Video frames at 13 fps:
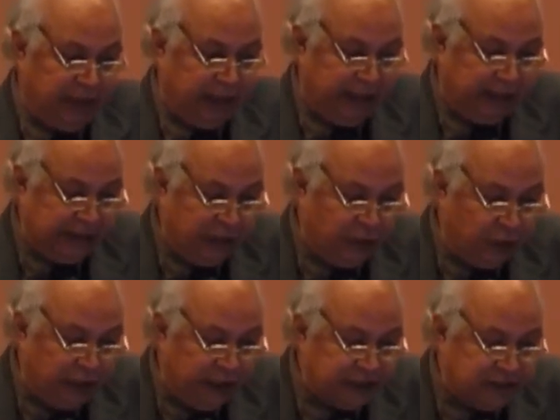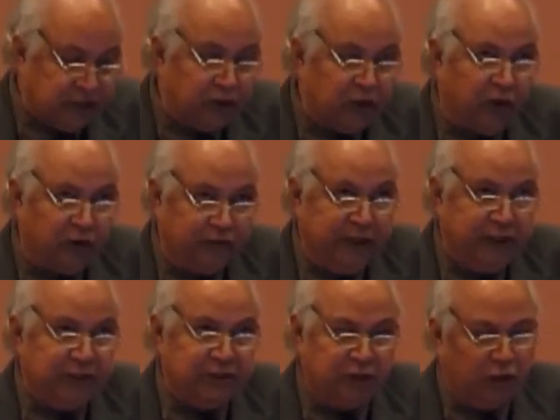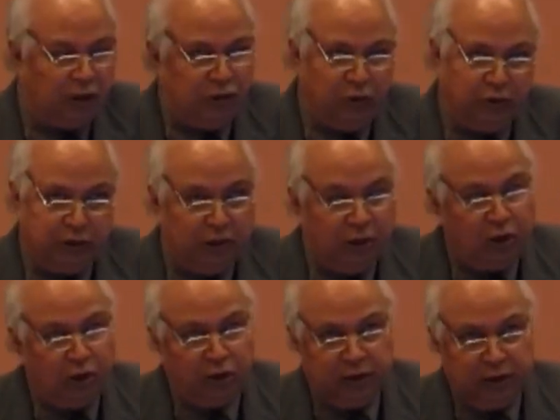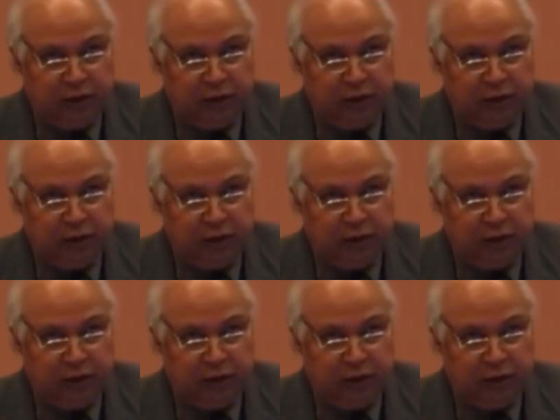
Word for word: and the oldest of these, although all